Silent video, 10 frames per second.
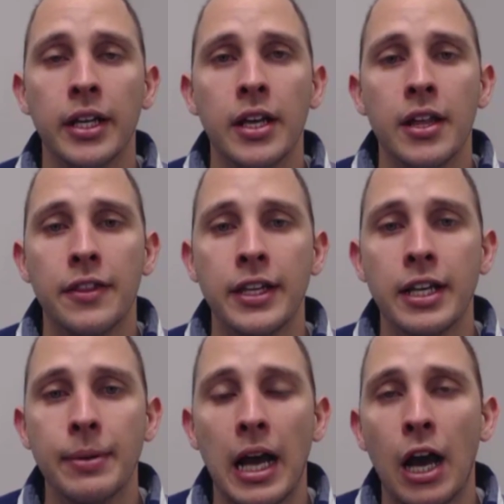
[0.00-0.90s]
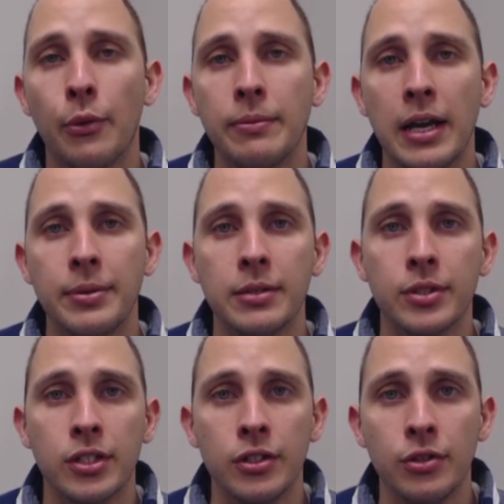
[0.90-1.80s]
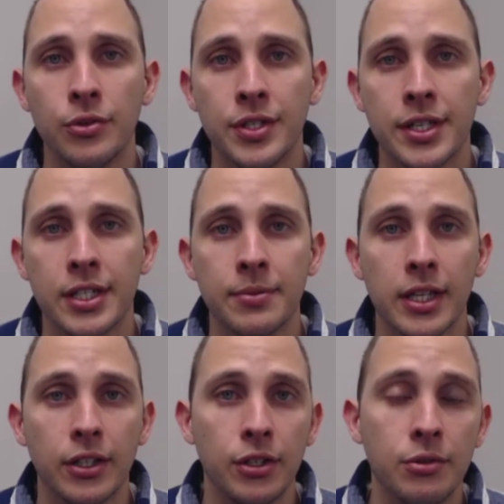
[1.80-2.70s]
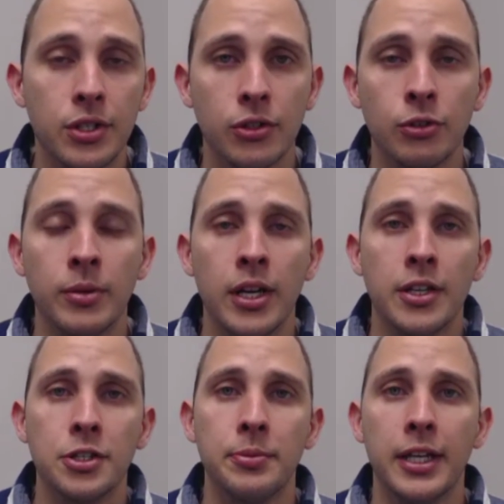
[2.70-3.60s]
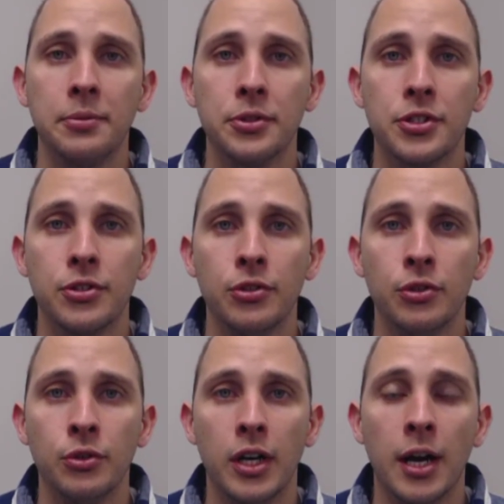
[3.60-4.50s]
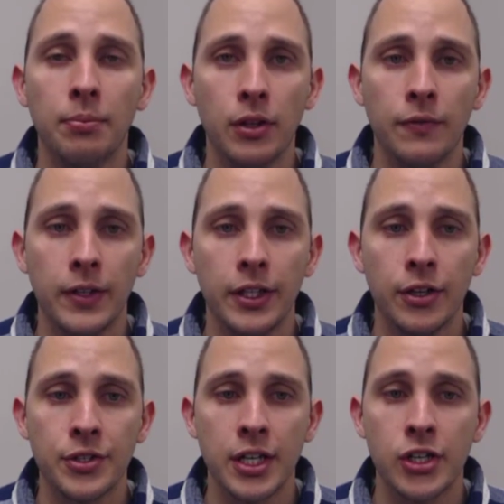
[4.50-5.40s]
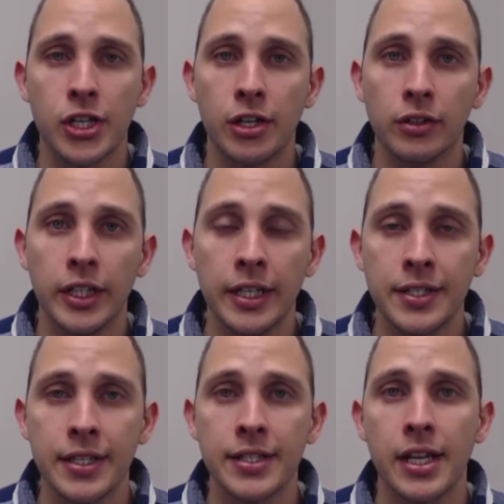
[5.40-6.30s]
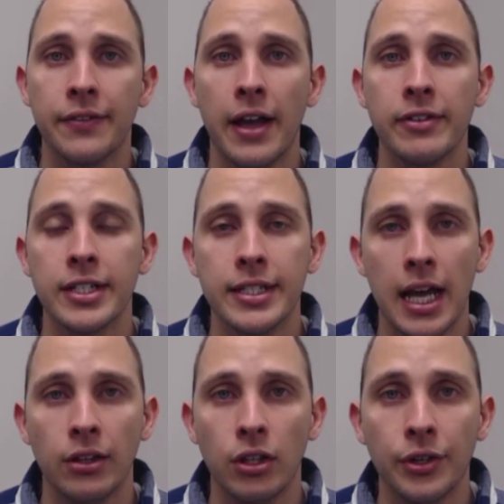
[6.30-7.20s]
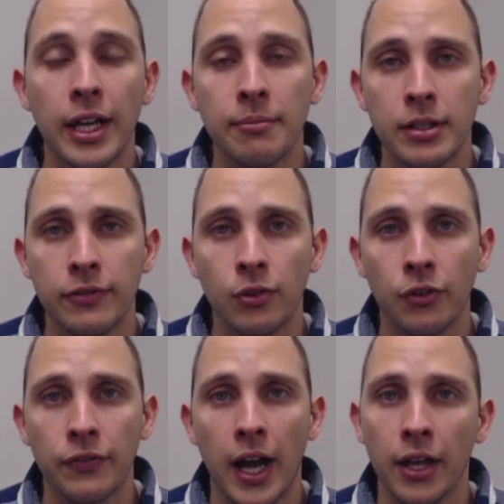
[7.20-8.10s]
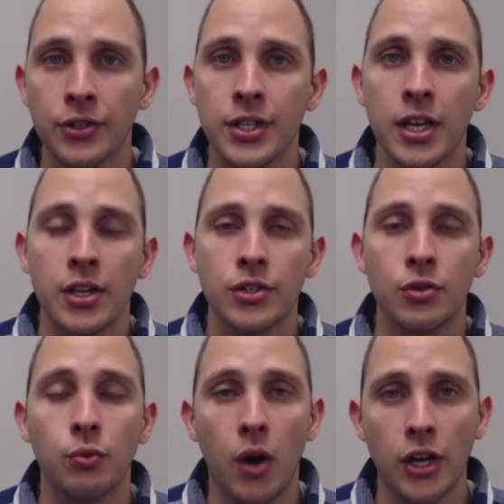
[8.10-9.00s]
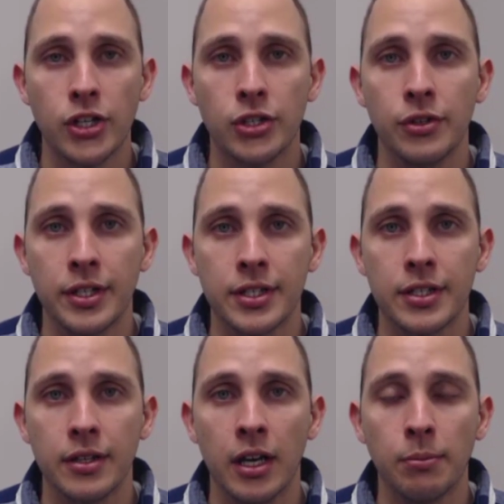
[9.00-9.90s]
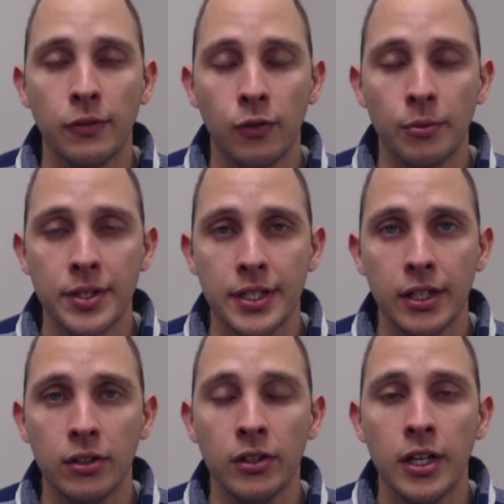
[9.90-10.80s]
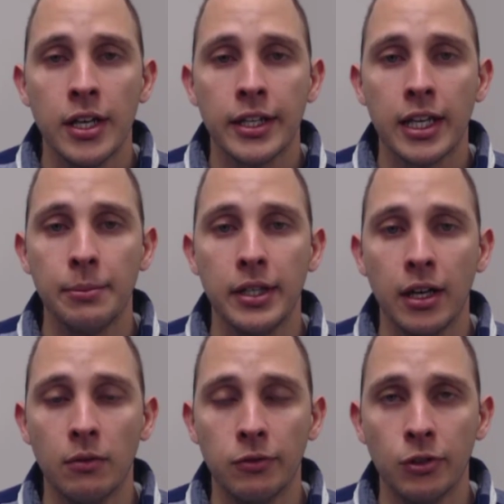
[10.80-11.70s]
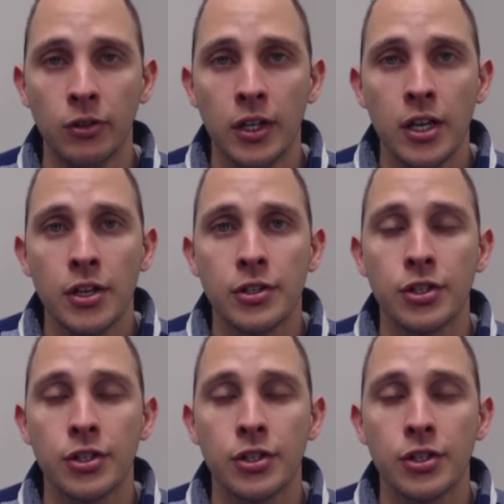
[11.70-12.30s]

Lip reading: but thinking about how we might be able to use systems like YouTube to be able to upload videos and share links instead of having to download MP4 files to watch students perform a skill can be helpful.